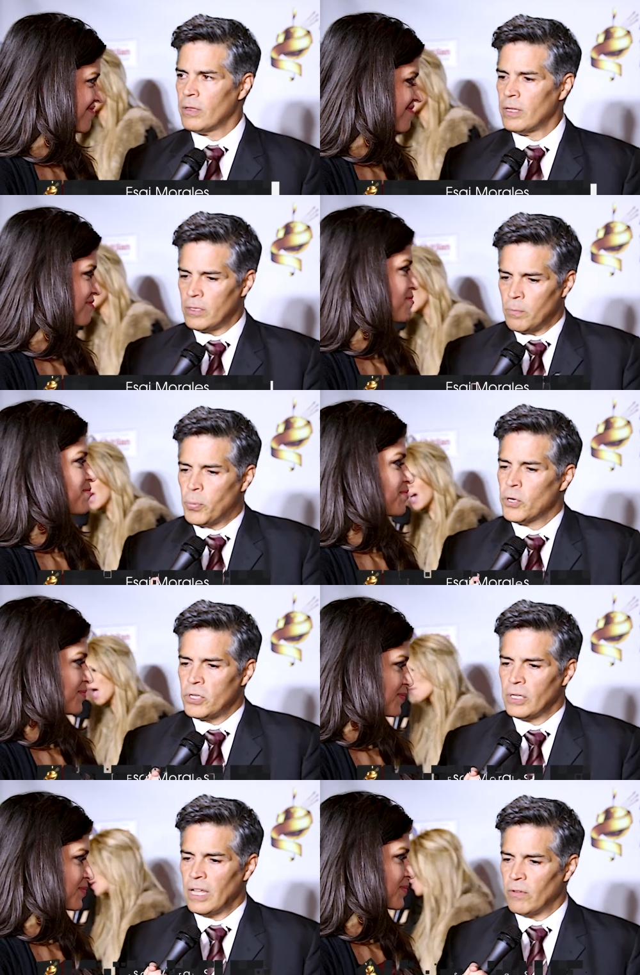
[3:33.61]
Speaker 1: than to
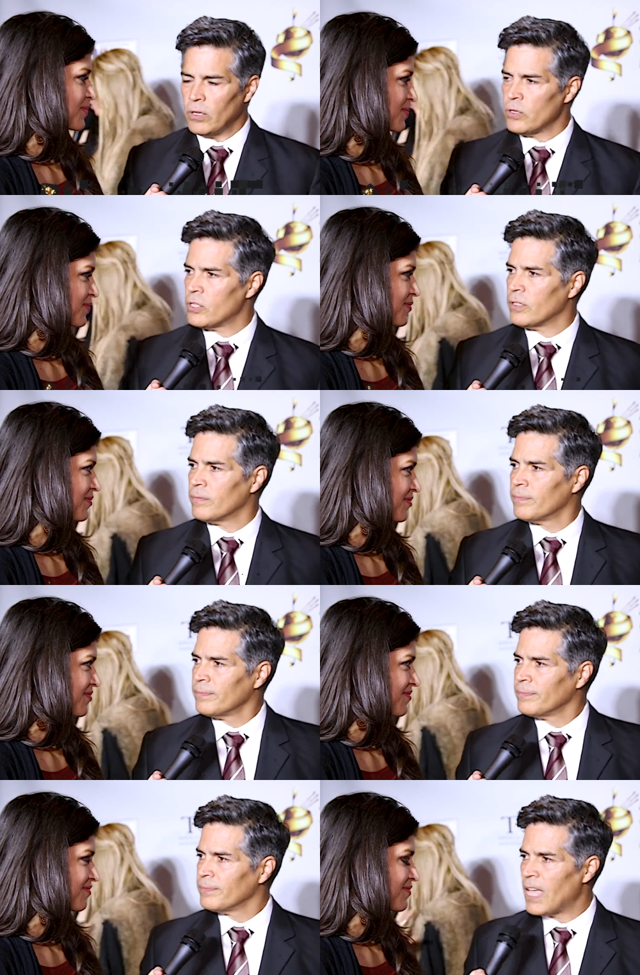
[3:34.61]
personal evolution.
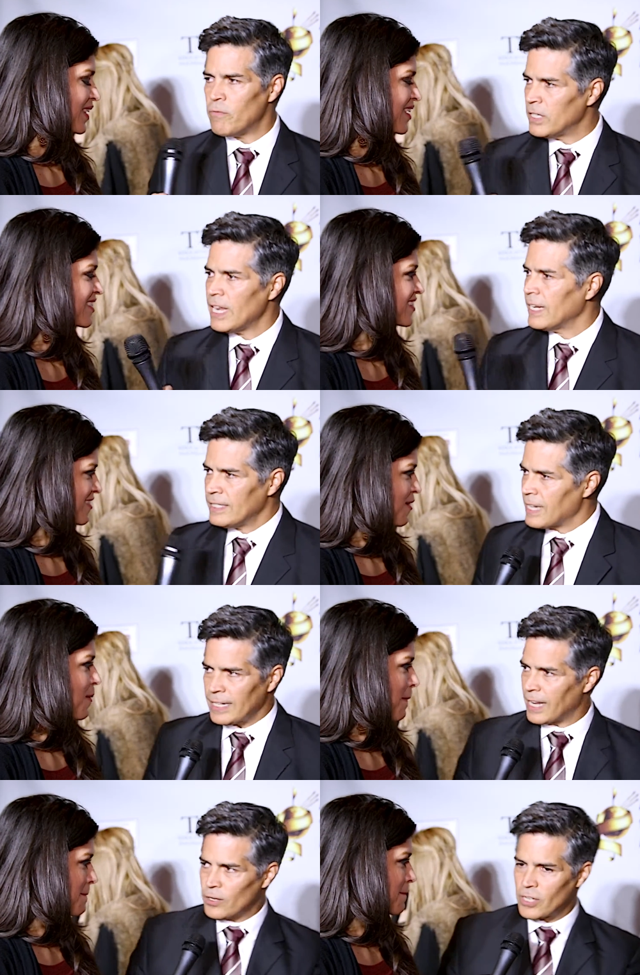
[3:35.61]
Every day,
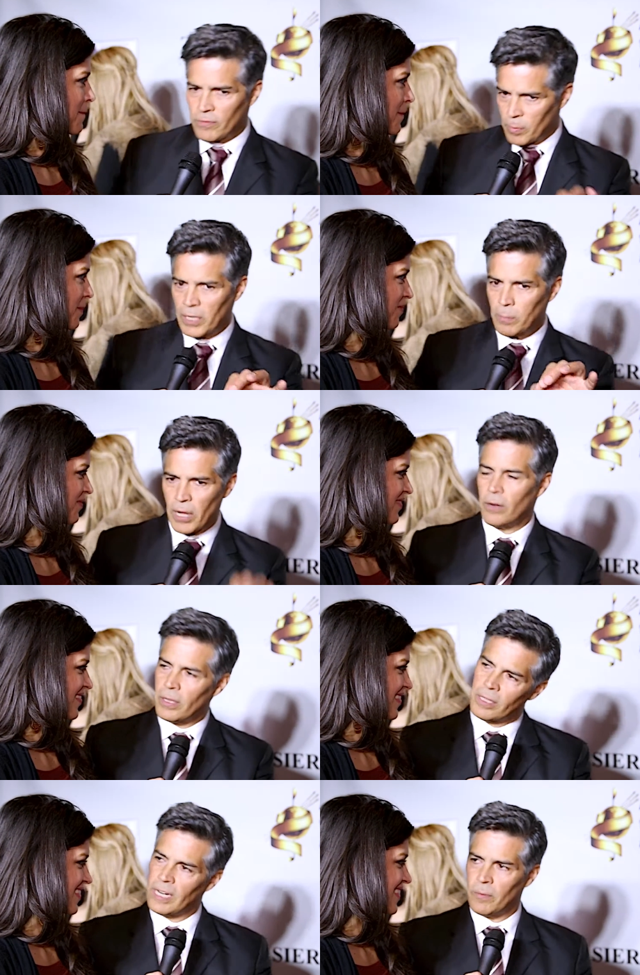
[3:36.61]
dedicate yourself to being better
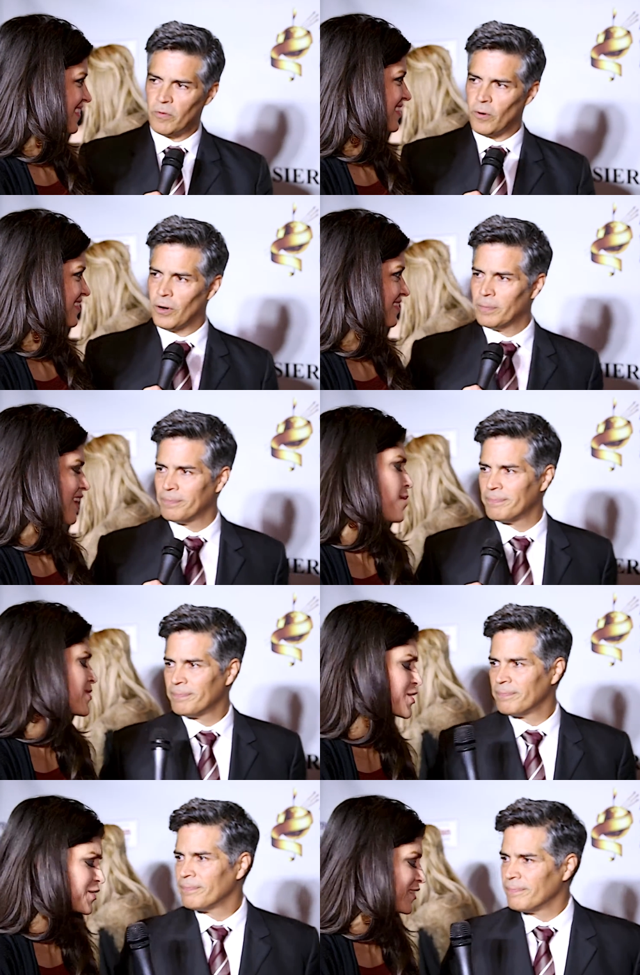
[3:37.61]
than the day before.
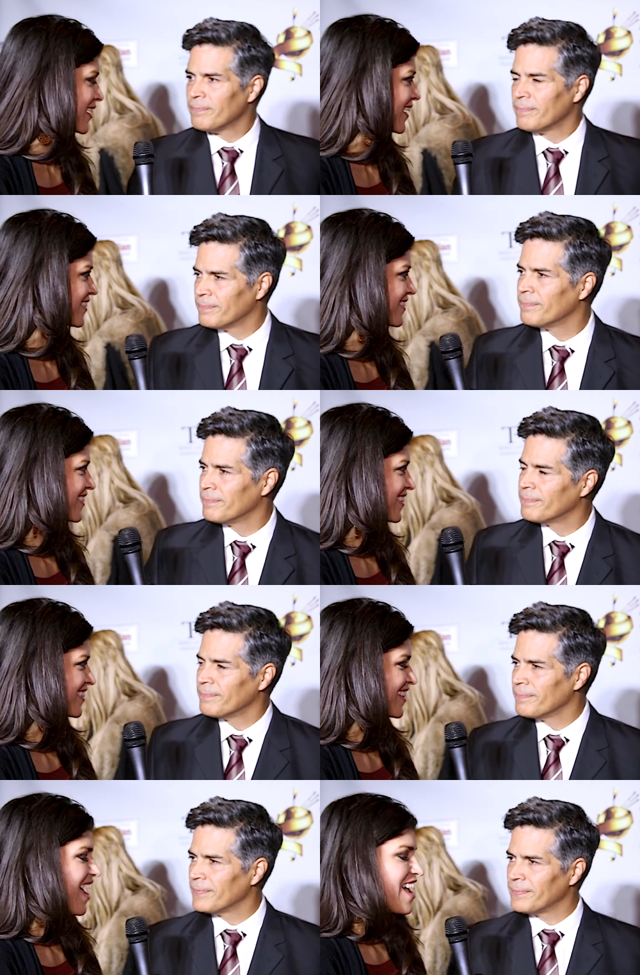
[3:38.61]
Speaker 2: Absolutely.
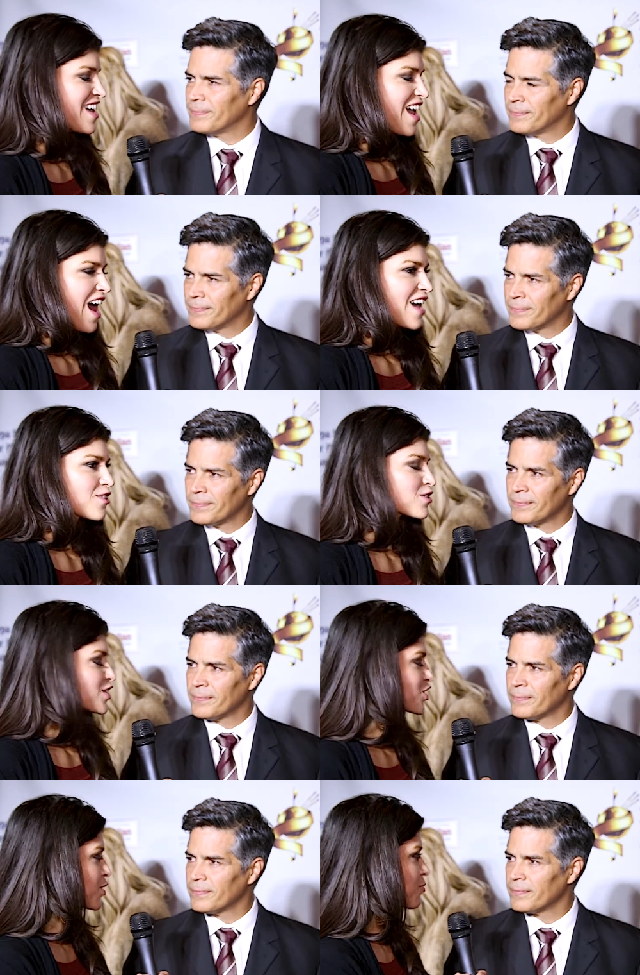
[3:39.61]
You're
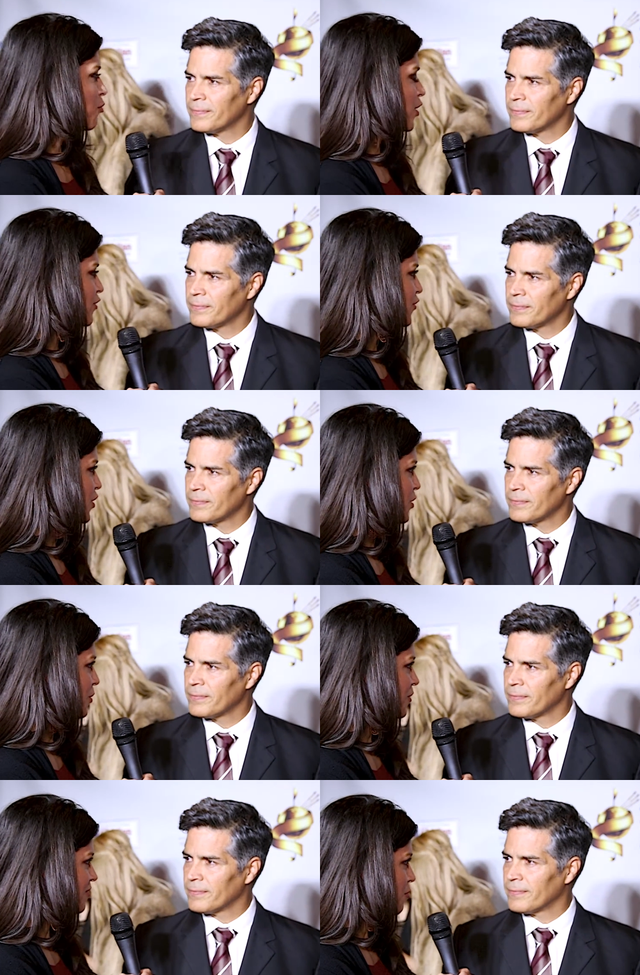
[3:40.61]
such a
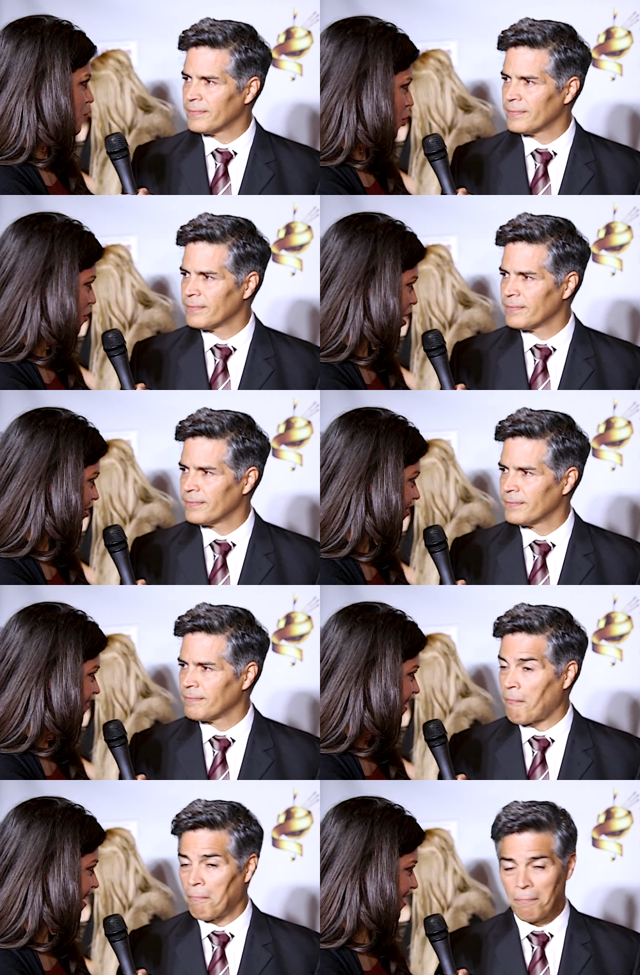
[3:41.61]
wonderful role
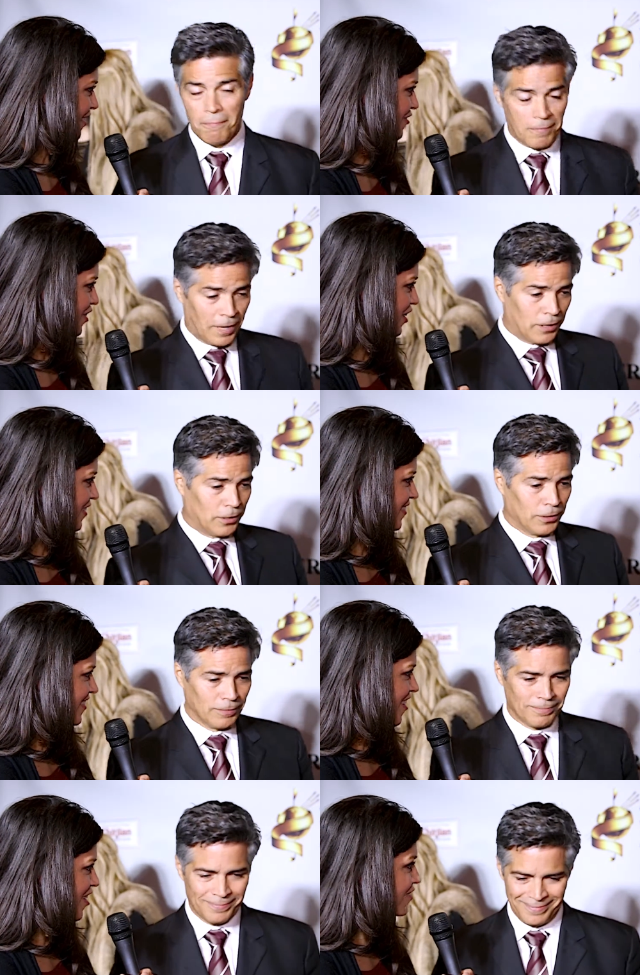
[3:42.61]
model, I think, for
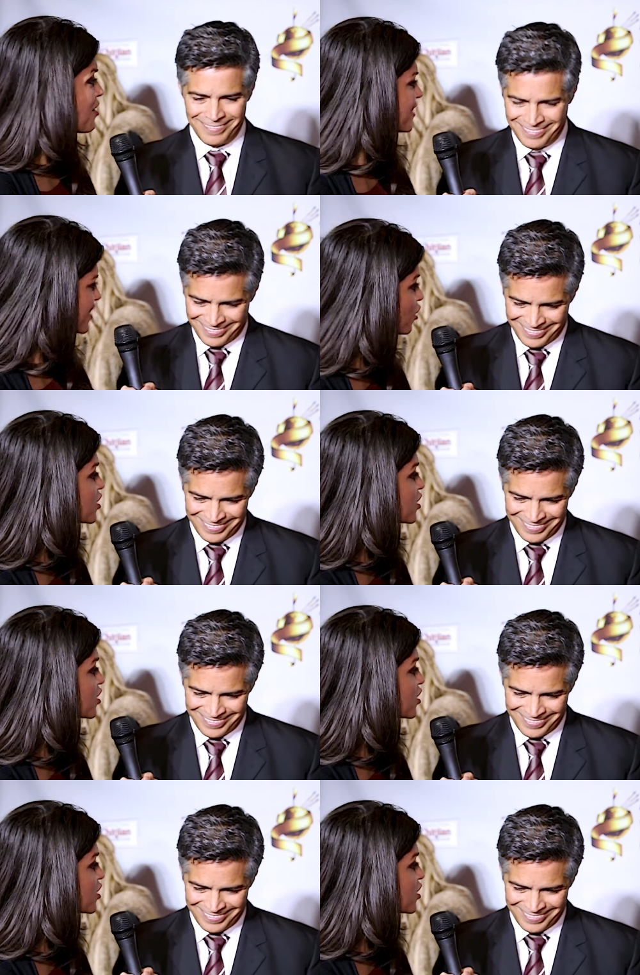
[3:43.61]
all. Well, like, you know,